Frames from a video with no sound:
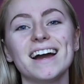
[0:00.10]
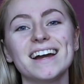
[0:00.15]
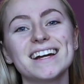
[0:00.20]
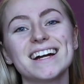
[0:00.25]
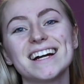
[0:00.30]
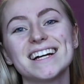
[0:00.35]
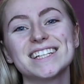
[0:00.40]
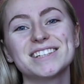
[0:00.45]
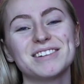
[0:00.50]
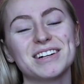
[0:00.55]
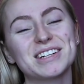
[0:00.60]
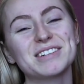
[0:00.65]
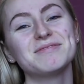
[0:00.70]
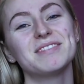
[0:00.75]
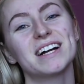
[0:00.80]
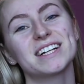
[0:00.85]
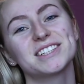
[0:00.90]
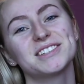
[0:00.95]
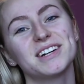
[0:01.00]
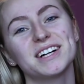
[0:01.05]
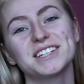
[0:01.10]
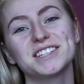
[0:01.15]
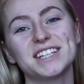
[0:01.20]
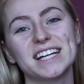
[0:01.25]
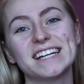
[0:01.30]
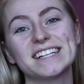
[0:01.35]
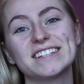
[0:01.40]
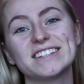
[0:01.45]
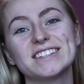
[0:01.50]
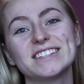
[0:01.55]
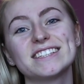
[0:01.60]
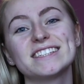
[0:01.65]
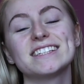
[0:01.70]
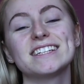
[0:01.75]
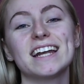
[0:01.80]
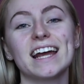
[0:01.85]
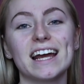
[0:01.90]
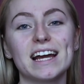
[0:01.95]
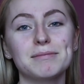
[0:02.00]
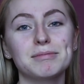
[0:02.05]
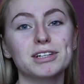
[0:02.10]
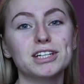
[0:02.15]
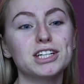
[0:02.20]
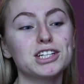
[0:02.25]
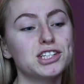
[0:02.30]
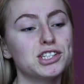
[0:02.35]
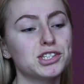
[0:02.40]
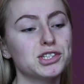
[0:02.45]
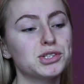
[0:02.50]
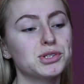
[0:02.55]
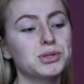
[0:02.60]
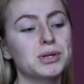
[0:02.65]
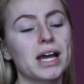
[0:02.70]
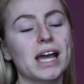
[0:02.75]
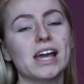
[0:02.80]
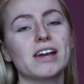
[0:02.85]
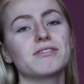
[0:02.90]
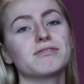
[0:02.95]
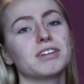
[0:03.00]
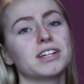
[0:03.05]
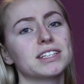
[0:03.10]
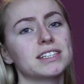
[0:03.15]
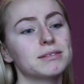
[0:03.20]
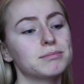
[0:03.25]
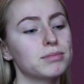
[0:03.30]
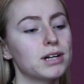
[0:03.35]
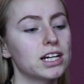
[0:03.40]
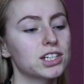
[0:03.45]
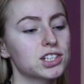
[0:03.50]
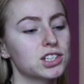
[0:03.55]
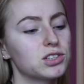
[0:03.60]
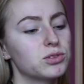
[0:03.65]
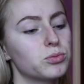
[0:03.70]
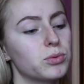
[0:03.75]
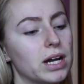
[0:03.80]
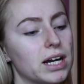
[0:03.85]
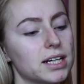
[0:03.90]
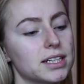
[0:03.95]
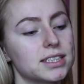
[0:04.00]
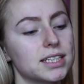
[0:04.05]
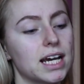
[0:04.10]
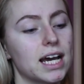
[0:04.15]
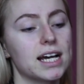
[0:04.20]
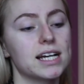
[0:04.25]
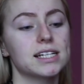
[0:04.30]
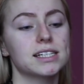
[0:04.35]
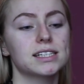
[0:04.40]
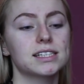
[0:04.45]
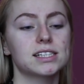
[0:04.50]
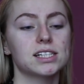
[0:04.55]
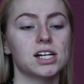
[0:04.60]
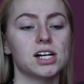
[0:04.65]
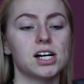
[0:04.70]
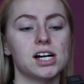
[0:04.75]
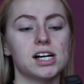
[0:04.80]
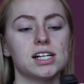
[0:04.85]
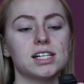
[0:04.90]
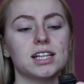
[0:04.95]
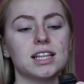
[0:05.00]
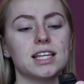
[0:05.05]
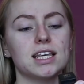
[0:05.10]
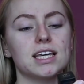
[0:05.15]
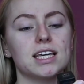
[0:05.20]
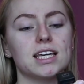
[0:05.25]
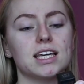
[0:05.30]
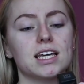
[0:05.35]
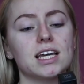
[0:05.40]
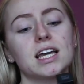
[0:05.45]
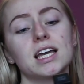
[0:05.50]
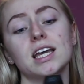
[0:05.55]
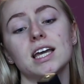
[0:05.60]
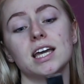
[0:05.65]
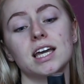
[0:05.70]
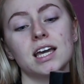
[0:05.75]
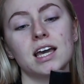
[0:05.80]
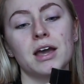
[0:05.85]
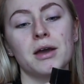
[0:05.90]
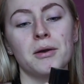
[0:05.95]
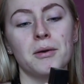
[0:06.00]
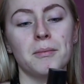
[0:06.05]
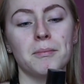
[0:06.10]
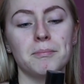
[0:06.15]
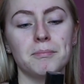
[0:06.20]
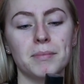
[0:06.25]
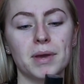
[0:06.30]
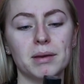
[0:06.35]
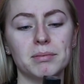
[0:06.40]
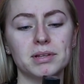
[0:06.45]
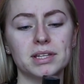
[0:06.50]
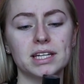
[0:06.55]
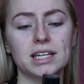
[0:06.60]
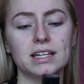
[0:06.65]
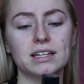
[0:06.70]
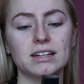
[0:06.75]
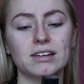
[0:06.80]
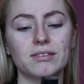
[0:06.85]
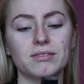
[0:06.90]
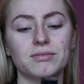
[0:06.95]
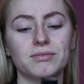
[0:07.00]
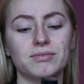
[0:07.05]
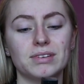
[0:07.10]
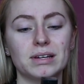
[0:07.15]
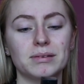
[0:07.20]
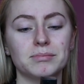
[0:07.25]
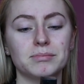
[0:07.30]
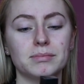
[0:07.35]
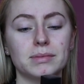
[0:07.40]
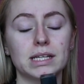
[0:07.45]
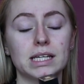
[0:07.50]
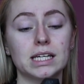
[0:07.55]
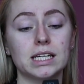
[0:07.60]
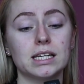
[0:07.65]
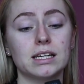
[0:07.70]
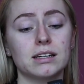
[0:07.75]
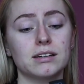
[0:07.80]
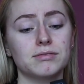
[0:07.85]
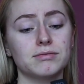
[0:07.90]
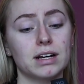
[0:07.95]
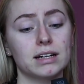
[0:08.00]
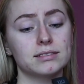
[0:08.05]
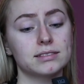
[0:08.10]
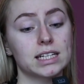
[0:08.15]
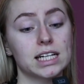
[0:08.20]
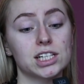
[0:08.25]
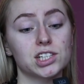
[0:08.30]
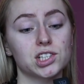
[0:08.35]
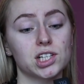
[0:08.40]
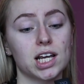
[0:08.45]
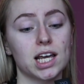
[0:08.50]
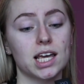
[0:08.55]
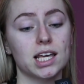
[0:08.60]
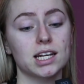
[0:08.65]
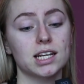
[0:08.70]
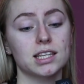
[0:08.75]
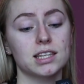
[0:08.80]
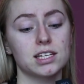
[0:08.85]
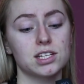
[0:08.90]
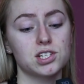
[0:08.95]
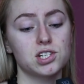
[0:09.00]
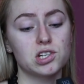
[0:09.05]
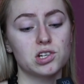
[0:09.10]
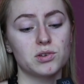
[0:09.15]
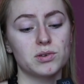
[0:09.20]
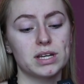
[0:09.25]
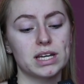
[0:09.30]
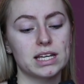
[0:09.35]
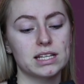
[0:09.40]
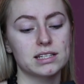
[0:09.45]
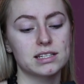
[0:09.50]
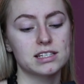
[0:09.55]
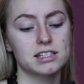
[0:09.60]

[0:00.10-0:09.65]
Hi guys, welcome back to our channel. Today I'm going to do a first impressions wear test on the Maybelline Fit Me foundation, the Dewy and